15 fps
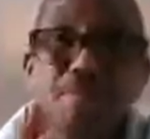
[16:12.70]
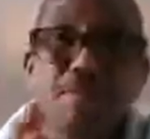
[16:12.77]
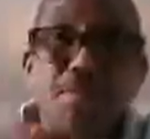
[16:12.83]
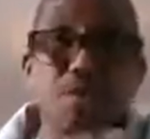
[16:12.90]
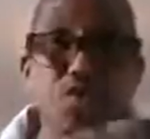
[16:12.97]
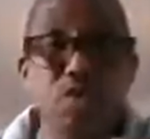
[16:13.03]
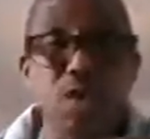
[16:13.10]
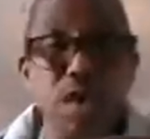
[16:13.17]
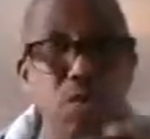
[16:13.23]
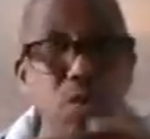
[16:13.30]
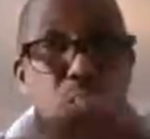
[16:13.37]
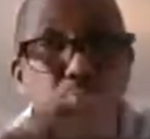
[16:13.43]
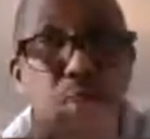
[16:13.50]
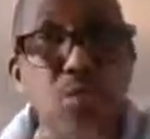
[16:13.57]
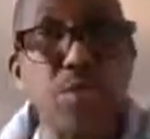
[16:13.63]
because we
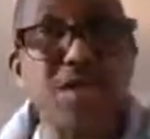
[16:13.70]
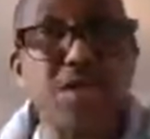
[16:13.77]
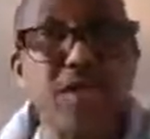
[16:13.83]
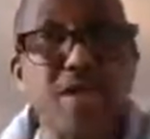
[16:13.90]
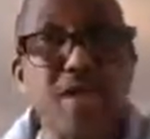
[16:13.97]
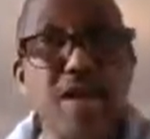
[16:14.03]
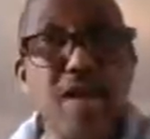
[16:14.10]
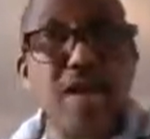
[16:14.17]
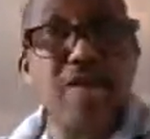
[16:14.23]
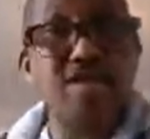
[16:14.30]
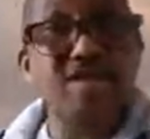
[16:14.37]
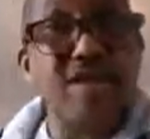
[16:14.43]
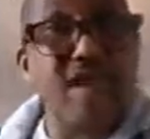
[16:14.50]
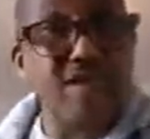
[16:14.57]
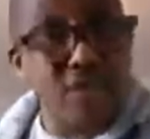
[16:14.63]
were waiting and
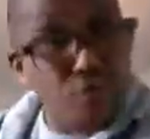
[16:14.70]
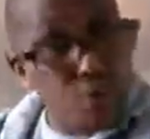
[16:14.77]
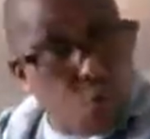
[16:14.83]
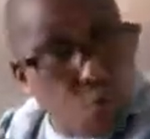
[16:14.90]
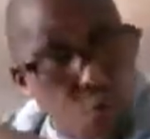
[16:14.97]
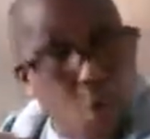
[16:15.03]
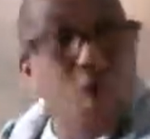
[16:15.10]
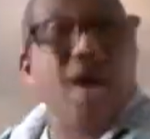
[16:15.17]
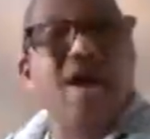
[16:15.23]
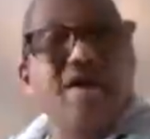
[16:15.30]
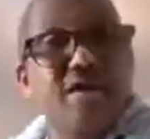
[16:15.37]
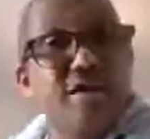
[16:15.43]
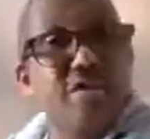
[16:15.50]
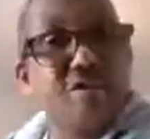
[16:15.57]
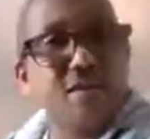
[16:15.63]
starting to work
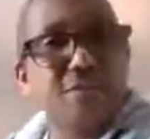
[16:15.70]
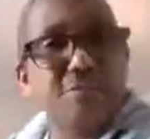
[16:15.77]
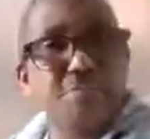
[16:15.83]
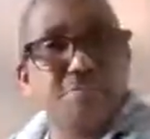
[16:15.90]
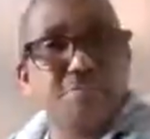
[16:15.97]
against it.